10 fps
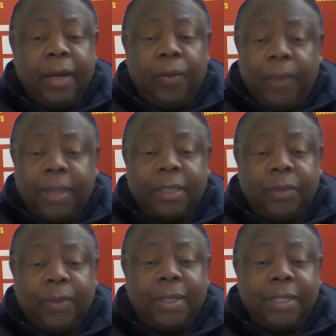what
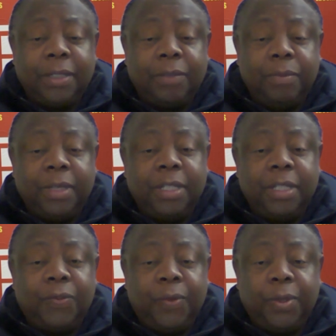is
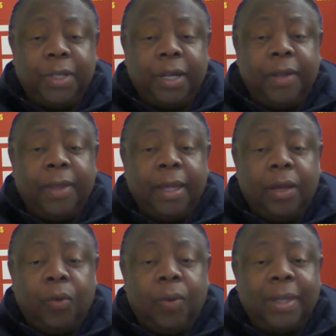Messi's future?
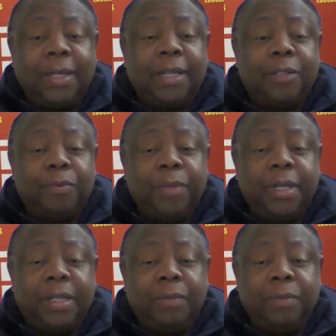What does
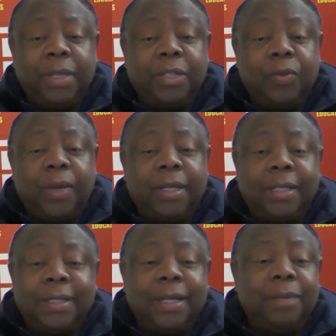Messi want?
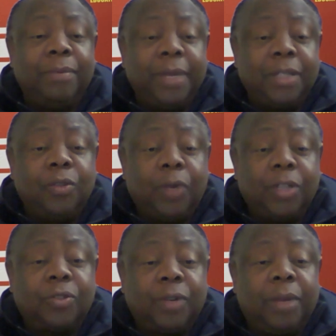He said Messi
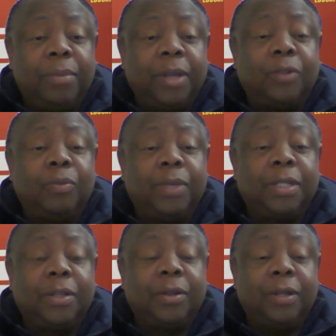wants to come back to
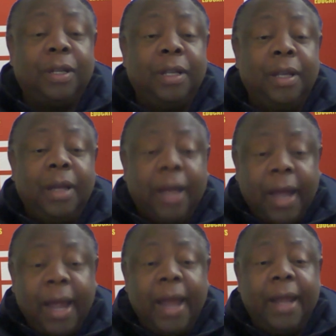Barcelona.
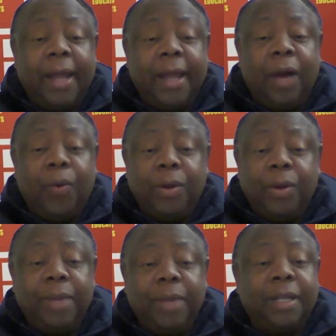And I will
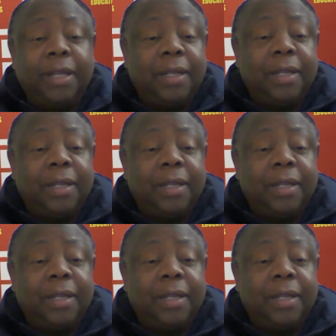make it